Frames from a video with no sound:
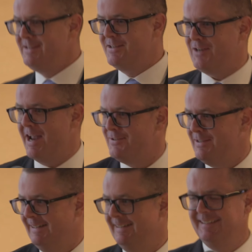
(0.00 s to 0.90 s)
things are
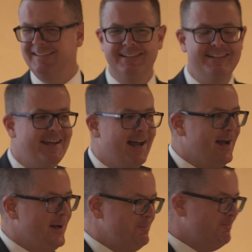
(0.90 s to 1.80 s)
changing.
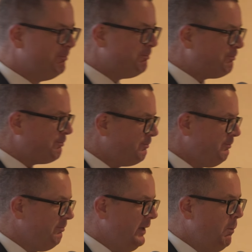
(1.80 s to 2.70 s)

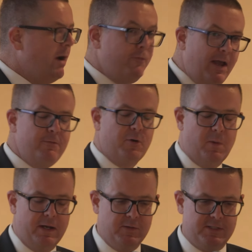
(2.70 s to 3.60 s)
My favourite
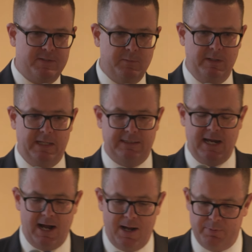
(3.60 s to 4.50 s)
one is that
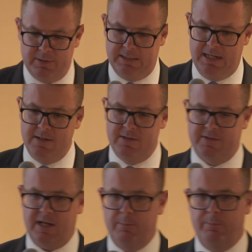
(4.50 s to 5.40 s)
carpet in,
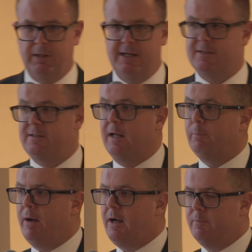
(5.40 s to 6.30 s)
say, places
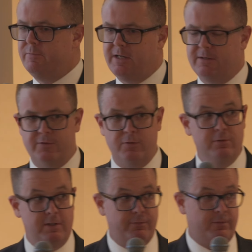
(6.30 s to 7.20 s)
like pubs has
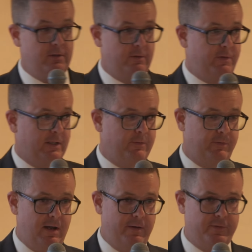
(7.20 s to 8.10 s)
2 different
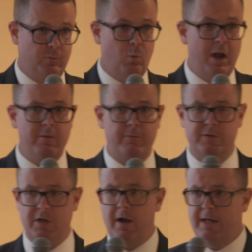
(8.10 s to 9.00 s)
effective lives, one
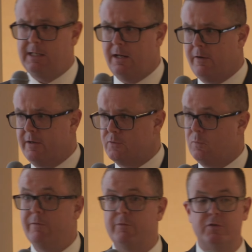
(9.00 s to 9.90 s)
for dining areas,
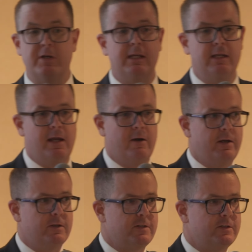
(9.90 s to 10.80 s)
one for drinking
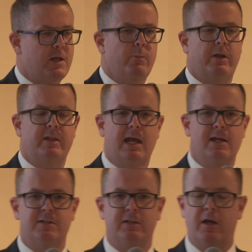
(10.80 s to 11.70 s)
areas. So someone at the
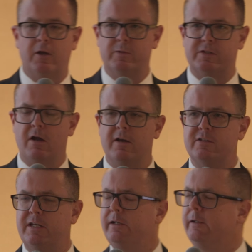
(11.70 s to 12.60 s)
ATO has kind
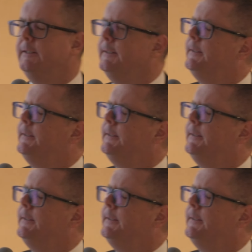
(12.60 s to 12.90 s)
of said,